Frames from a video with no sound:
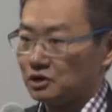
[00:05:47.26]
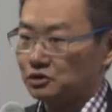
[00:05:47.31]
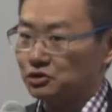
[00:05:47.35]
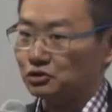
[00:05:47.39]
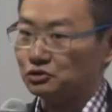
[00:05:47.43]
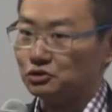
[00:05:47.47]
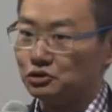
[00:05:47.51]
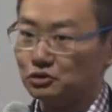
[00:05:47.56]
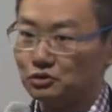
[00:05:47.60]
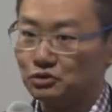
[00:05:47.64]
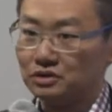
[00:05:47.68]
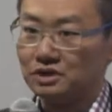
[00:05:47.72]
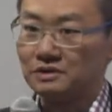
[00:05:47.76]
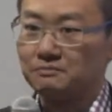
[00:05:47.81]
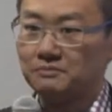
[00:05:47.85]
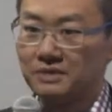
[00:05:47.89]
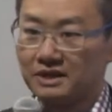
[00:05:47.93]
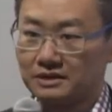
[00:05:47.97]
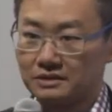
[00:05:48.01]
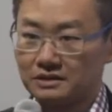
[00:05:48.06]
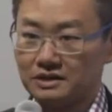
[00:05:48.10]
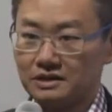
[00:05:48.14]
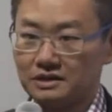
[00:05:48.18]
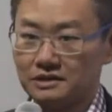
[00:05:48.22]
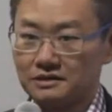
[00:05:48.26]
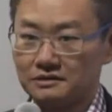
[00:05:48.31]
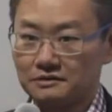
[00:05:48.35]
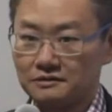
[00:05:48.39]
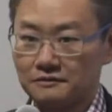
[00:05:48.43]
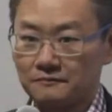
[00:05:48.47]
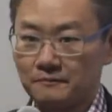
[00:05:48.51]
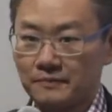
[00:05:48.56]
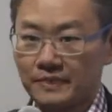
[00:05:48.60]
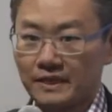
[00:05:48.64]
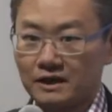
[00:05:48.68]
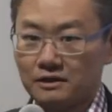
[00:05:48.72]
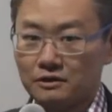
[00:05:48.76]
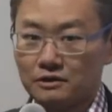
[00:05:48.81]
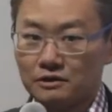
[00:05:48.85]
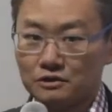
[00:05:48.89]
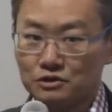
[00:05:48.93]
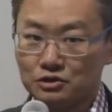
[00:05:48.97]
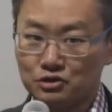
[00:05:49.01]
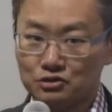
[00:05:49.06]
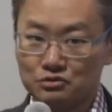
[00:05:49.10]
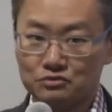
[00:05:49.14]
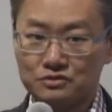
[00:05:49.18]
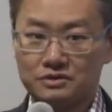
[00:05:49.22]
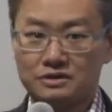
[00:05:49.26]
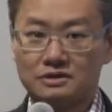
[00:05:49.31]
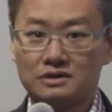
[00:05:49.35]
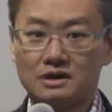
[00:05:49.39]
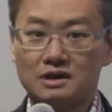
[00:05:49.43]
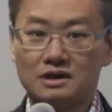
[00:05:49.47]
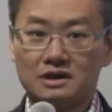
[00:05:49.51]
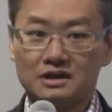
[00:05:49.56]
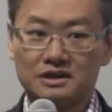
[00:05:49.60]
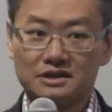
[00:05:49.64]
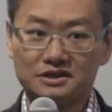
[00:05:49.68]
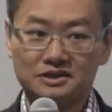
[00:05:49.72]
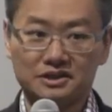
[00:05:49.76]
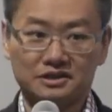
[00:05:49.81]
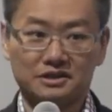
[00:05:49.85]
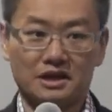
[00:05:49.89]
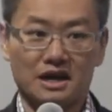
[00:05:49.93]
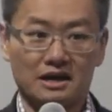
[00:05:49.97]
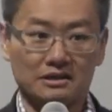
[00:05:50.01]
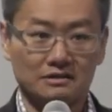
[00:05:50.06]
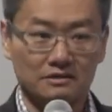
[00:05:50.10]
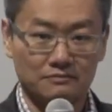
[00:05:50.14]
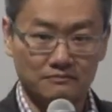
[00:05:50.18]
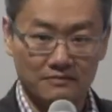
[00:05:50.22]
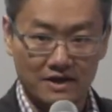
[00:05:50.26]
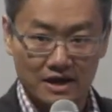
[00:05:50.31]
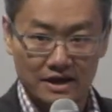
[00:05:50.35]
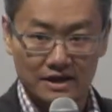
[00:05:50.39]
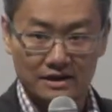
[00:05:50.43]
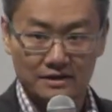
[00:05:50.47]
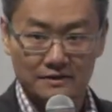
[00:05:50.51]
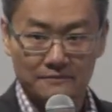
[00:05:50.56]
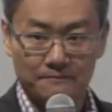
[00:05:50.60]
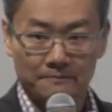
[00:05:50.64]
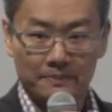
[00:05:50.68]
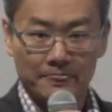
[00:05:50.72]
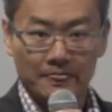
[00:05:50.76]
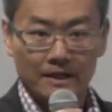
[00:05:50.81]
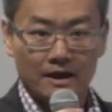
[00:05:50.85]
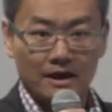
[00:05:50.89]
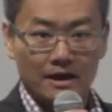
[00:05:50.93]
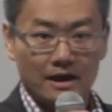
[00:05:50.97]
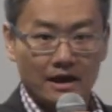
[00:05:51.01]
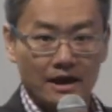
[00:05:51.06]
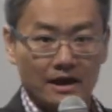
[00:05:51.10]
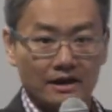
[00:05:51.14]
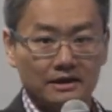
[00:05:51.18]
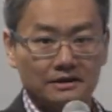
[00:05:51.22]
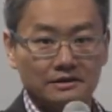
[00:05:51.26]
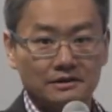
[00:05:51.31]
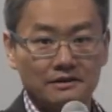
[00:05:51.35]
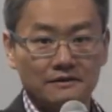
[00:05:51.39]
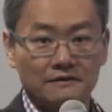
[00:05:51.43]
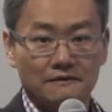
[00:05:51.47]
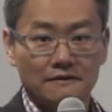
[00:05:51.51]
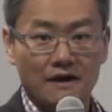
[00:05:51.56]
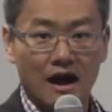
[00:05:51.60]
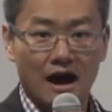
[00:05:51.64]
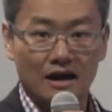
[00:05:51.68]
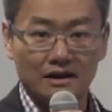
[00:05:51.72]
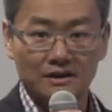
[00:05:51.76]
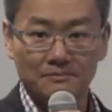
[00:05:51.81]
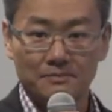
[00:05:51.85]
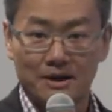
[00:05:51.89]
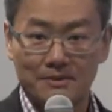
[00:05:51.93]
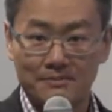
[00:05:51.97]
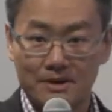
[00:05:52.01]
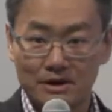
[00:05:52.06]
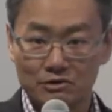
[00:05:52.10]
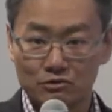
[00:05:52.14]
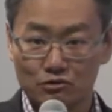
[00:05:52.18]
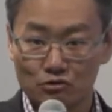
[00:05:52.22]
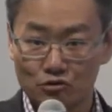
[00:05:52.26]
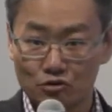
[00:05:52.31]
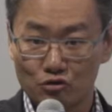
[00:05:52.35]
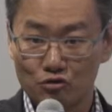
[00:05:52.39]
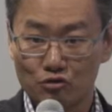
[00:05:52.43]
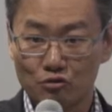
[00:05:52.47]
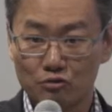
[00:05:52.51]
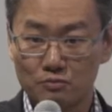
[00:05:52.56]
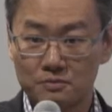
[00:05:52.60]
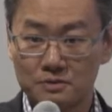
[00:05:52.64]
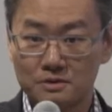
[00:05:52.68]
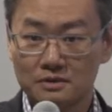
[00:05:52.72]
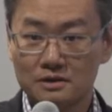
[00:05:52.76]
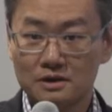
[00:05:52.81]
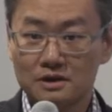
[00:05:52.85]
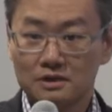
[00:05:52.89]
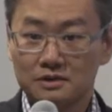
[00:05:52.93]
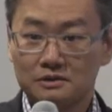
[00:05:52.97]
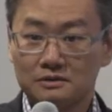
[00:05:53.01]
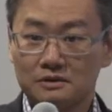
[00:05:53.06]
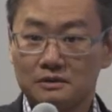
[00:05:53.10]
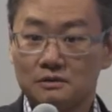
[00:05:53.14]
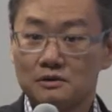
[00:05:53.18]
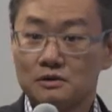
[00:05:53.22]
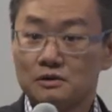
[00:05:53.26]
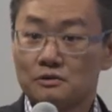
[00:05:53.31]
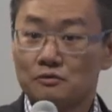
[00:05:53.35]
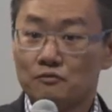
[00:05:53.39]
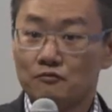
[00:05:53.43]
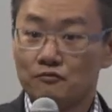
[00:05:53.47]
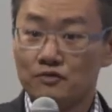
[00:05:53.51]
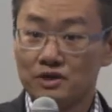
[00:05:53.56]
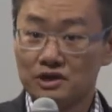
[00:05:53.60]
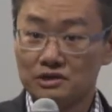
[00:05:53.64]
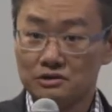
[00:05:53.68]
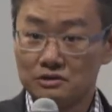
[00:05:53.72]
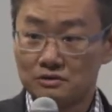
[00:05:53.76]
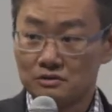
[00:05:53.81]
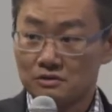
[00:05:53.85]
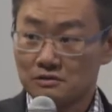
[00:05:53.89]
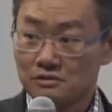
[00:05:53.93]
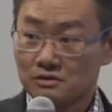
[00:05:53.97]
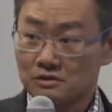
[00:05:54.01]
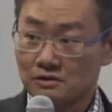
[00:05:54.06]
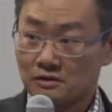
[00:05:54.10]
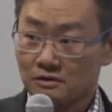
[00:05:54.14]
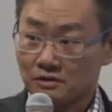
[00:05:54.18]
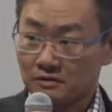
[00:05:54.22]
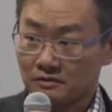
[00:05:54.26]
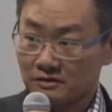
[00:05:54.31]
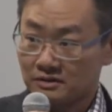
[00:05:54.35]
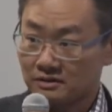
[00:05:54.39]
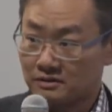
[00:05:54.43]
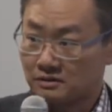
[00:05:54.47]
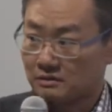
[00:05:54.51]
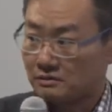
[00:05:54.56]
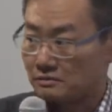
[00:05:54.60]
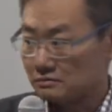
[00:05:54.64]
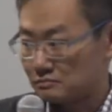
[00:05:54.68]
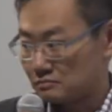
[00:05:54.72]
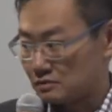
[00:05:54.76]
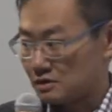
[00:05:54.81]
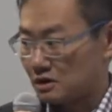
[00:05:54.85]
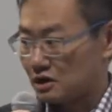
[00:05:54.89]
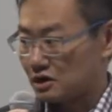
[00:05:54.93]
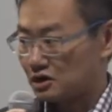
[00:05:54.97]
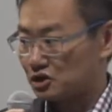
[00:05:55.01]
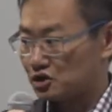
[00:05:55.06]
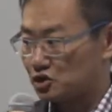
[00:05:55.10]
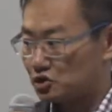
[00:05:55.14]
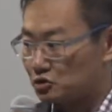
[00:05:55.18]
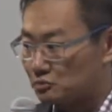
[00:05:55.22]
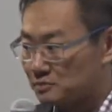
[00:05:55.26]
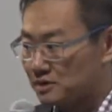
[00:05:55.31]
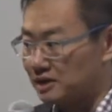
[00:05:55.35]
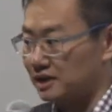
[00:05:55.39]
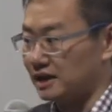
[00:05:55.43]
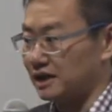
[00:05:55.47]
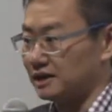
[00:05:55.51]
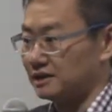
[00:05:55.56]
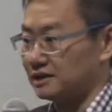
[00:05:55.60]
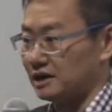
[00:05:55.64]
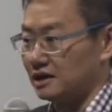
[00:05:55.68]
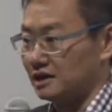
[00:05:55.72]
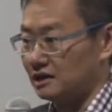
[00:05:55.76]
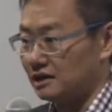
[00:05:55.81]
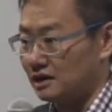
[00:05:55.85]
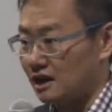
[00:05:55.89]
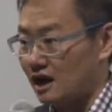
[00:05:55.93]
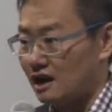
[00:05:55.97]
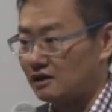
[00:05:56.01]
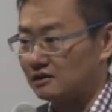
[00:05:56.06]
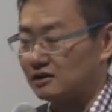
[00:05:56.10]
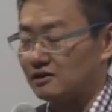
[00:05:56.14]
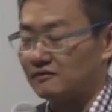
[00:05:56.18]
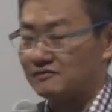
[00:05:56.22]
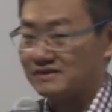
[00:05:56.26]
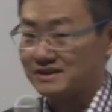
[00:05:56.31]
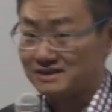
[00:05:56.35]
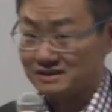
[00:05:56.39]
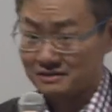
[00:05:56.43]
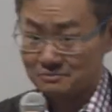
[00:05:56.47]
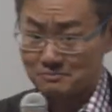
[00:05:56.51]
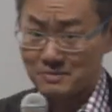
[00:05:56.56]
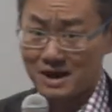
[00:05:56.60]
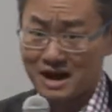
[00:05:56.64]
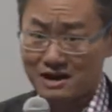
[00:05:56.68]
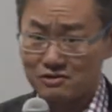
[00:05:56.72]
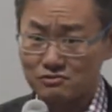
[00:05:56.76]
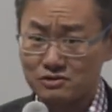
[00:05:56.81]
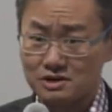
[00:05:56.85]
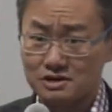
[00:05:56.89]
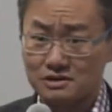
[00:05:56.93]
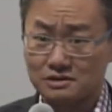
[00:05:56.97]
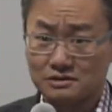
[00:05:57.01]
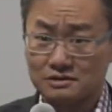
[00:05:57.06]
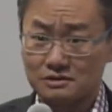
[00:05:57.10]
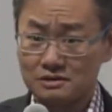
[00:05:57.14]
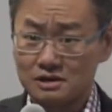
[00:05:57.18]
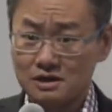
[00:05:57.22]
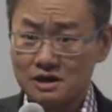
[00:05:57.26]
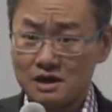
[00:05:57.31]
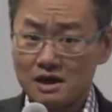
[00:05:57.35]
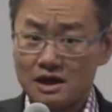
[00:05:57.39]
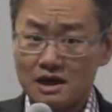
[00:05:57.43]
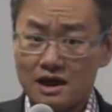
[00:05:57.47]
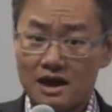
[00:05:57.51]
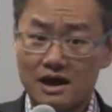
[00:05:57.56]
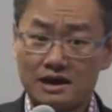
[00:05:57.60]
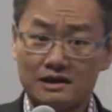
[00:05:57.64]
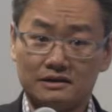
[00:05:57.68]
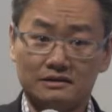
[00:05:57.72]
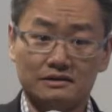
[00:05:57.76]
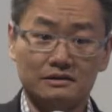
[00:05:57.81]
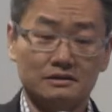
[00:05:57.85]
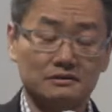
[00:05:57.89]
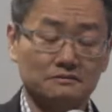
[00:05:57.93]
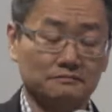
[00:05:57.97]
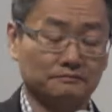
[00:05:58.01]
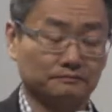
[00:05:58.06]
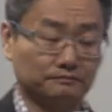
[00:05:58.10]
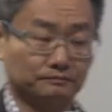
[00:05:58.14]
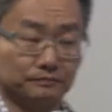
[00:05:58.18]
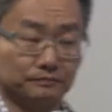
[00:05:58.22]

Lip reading: to do the business, use the internet way. And Alibaba Group, we accumulate a lot of experience, and